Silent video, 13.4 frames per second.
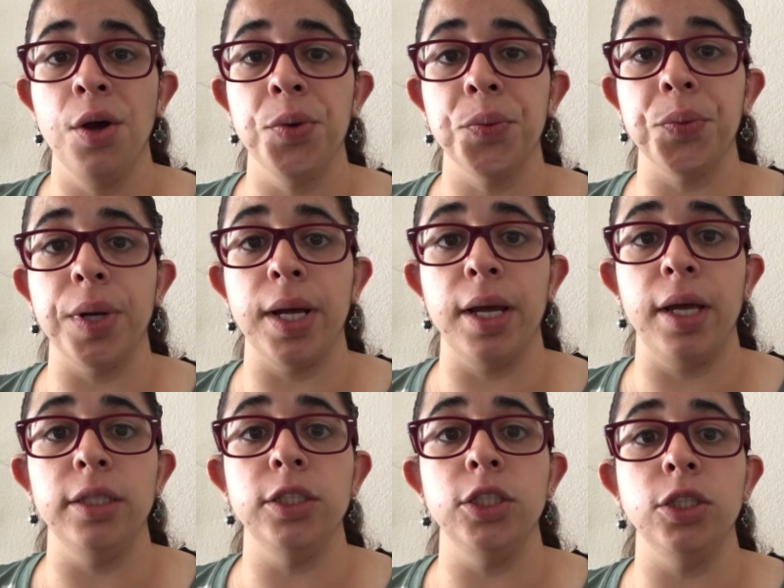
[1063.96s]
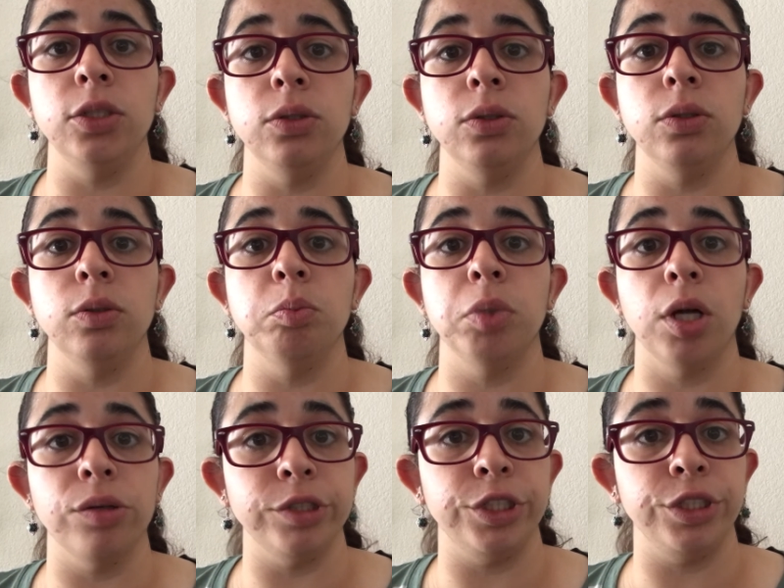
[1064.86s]
when you
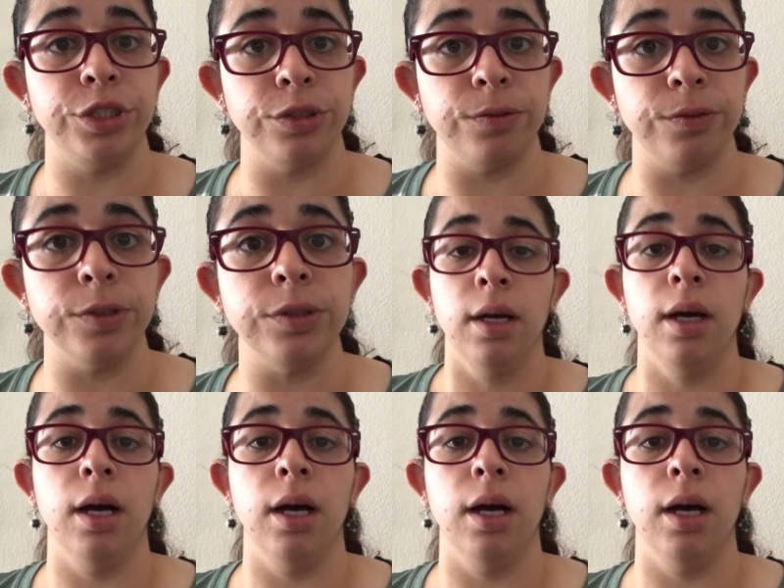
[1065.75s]
blow into your flute.